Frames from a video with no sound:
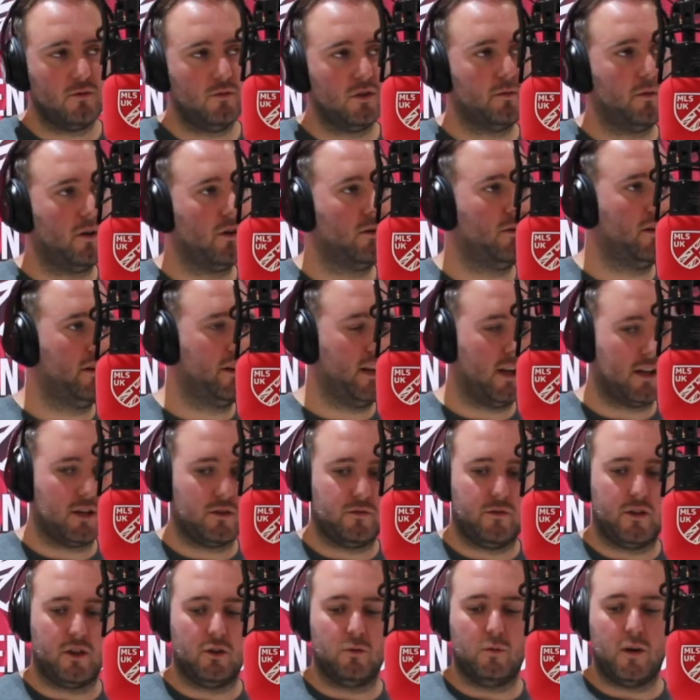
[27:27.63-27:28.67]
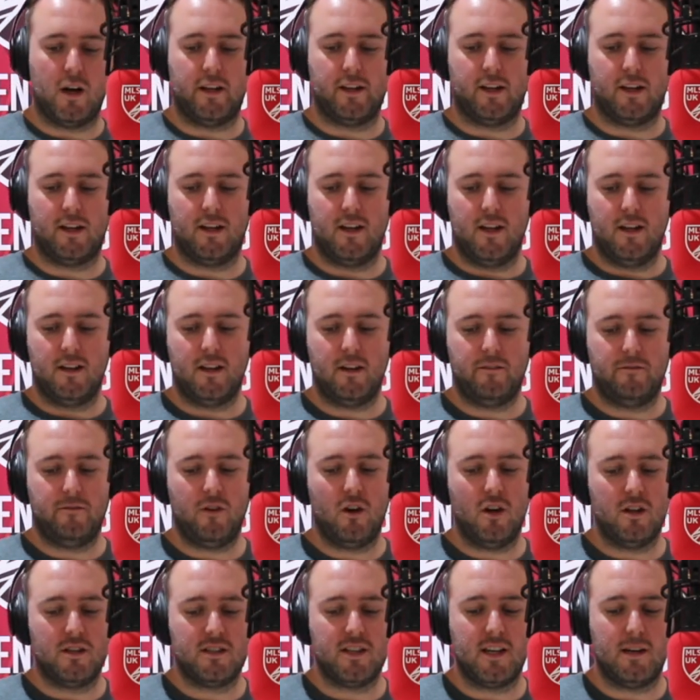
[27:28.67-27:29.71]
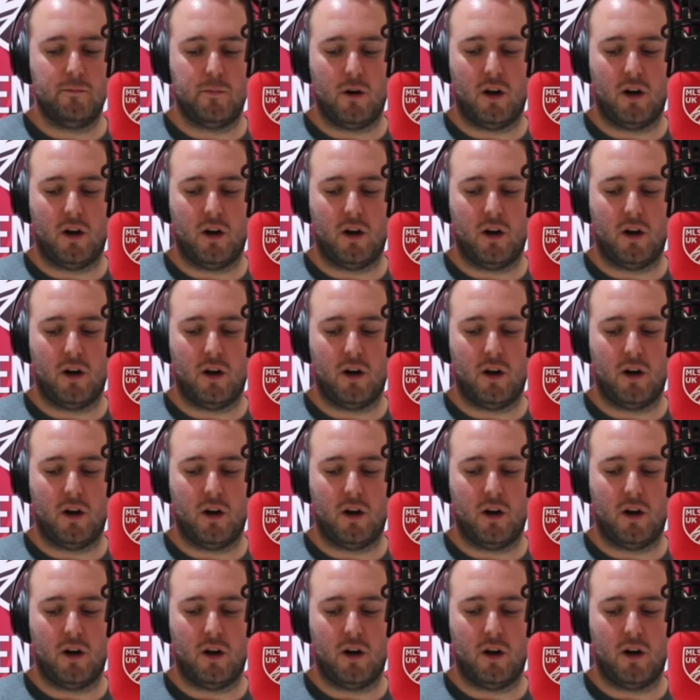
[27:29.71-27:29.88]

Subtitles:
we spoke about Nashville, where they're 13